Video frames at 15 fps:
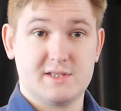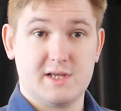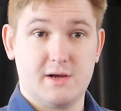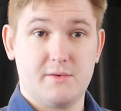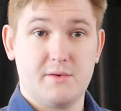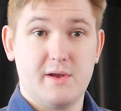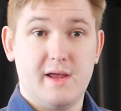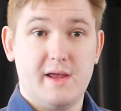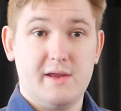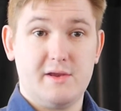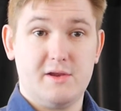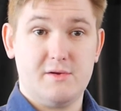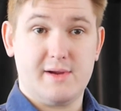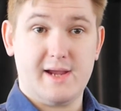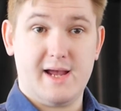So
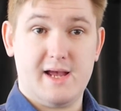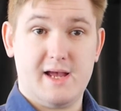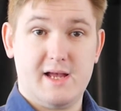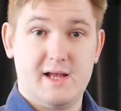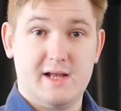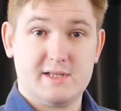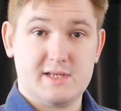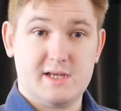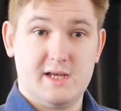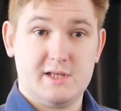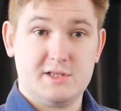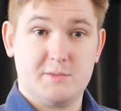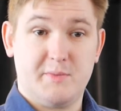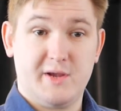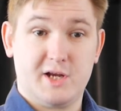you get
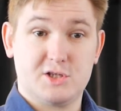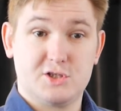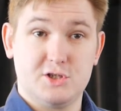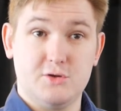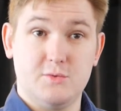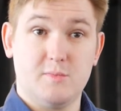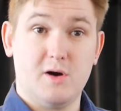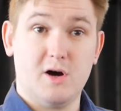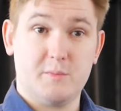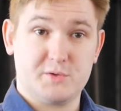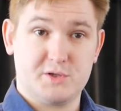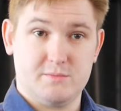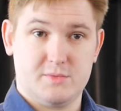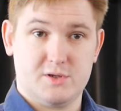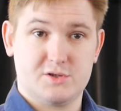to pick 2
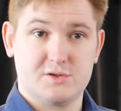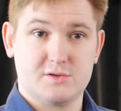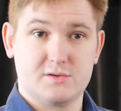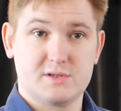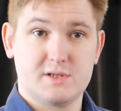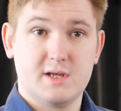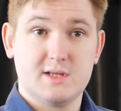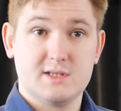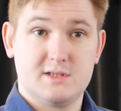option modules